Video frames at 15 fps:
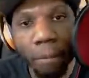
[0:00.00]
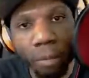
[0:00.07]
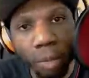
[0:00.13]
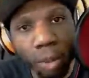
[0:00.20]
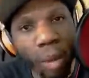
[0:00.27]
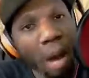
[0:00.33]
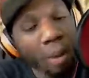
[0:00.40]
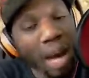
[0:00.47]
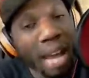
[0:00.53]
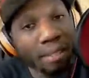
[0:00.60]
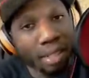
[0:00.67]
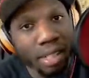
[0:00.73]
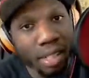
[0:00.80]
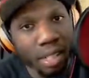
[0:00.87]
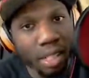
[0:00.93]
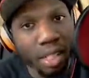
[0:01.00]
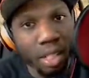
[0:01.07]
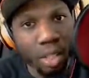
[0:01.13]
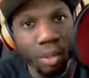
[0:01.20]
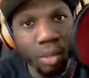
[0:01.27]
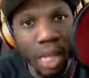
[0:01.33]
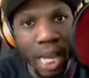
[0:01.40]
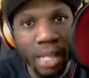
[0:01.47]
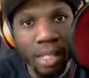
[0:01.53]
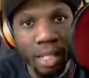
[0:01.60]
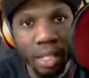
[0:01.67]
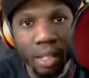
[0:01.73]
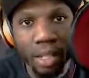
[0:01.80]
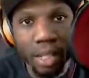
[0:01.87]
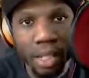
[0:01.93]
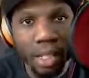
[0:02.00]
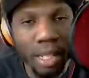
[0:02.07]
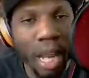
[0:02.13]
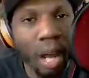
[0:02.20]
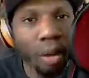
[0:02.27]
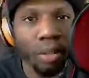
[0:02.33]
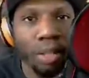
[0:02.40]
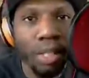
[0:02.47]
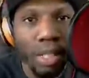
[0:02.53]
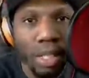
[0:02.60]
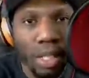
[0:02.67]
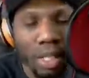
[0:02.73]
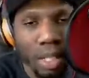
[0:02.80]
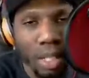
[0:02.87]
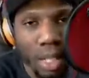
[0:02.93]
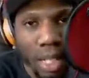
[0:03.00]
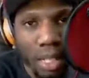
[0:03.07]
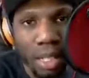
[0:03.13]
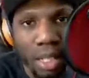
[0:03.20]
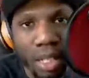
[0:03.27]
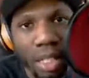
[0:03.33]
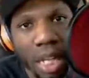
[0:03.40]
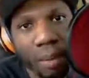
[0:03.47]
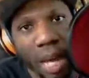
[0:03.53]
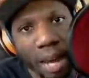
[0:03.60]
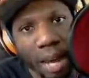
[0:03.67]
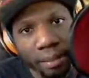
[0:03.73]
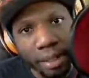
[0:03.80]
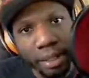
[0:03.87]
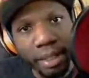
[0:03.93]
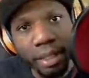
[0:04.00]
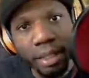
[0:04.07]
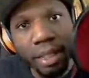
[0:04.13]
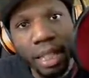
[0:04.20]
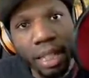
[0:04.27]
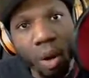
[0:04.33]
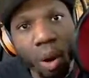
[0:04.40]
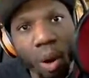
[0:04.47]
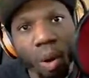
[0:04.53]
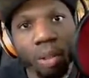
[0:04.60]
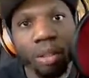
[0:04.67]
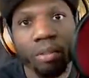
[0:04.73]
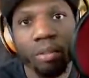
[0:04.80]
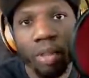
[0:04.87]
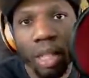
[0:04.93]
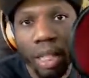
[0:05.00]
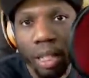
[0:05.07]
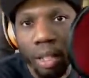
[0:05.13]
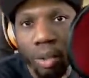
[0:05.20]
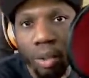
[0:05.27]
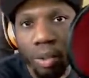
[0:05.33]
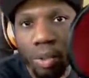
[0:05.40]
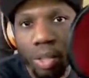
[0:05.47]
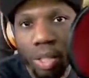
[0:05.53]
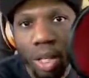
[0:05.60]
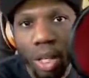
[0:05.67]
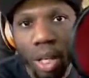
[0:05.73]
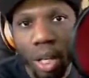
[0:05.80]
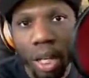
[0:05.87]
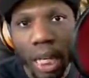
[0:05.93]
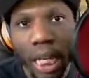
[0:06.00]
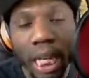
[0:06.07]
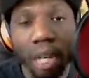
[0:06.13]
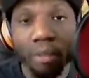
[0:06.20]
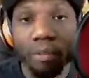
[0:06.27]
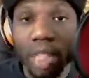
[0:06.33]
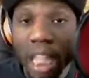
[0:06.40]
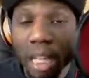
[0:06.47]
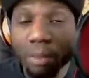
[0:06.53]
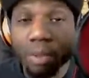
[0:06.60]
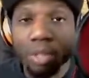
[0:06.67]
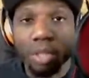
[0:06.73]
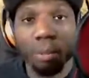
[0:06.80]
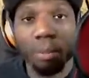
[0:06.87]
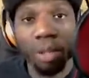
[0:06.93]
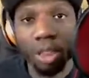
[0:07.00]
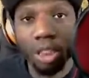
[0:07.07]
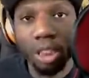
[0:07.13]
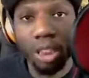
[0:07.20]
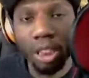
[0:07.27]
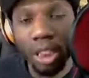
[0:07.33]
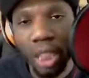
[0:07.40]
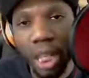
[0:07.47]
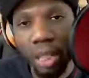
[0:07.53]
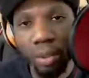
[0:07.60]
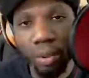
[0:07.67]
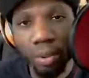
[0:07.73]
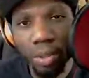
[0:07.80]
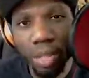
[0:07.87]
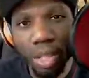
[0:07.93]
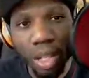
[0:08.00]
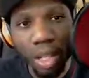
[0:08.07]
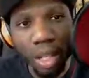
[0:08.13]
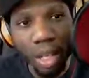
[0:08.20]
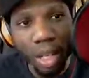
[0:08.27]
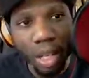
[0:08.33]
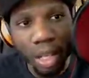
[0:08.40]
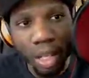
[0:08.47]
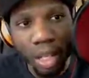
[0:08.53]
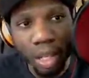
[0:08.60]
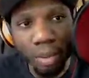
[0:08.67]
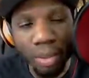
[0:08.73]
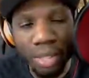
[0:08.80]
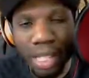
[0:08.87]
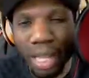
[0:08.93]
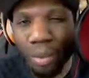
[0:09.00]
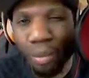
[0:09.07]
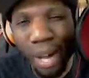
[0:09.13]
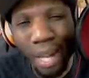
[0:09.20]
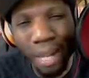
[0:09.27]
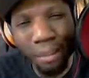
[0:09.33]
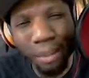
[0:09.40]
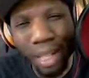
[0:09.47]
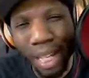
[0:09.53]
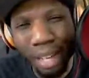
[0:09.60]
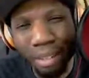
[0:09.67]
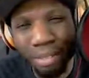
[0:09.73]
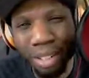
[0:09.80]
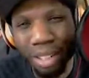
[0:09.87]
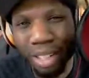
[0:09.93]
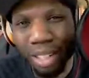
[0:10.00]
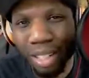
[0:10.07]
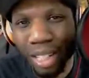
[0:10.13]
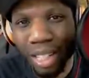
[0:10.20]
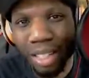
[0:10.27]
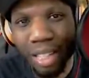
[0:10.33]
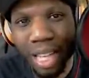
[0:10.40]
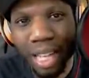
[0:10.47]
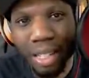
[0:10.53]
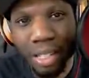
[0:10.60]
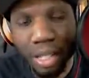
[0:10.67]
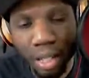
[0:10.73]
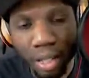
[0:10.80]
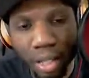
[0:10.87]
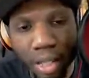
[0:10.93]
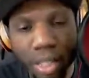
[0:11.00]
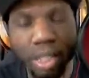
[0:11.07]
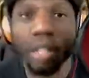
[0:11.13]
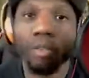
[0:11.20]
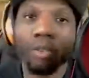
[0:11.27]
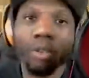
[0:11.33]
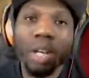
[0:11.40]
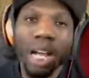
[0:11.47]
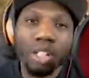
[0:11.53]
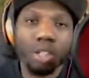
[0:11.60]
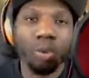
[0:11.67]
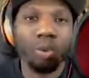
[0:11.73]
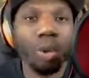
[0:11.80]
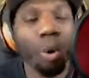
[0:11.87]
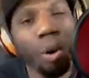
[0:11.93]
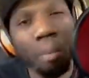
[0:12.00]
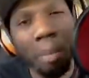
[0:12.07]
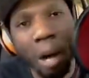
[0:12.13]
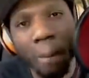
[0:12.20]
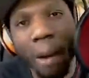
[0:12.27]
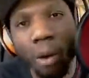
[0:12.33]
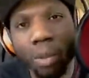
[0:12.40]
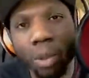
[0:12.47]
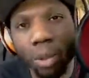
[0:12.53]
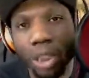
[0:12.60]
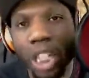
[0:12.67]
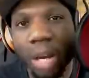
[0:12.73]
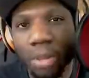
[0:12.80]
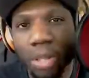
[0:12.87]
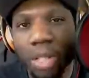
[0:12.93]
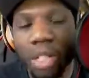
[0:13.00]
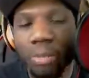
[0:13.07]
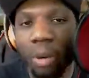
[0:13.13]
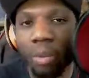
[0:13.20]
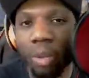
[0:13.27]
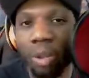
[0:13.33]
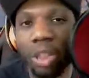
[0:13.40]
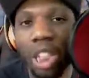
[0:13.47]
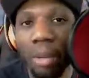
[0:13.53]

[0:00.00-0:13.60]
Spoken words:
I would have to discontinue that series. Not only discontinue that series, I would have to delete all the videos if they was to purchase the channel. And I was like, why would I have to delete that series? And if you guys don't know about my Real Chop series, my Real Chop